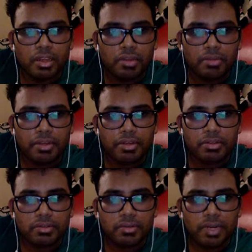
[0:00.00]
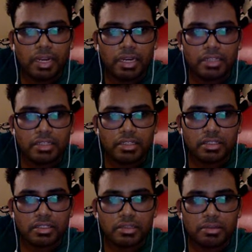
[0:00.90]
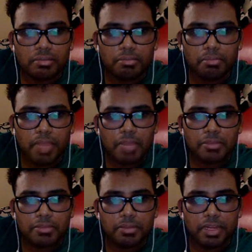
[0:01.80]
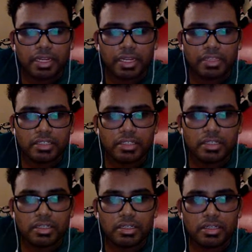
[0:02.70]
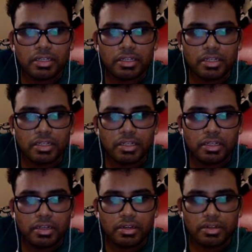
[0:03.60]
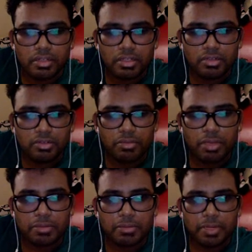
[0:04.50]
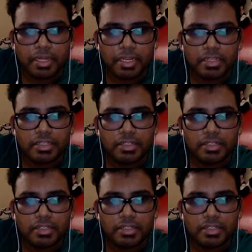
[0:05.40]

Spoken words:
we need to add this maps package. Now the new maps package.